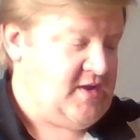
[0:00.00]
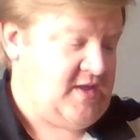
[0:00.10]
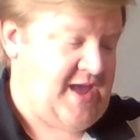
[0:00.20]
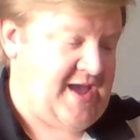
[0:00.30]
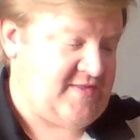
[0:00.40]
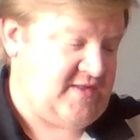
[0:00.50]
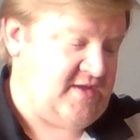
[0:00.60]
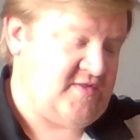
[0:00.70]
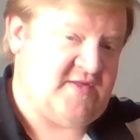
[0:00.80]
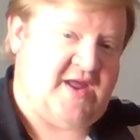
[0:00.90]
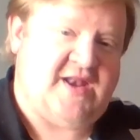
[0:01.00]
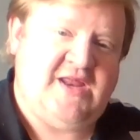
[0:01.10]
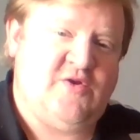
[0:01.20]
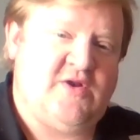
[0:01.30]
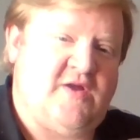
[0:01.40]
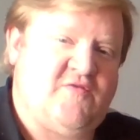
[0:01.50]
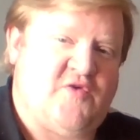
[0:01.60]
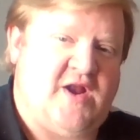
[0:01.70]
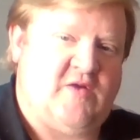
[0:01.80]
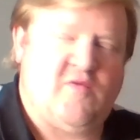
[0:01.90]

Cassius, and a unit of Tyrannic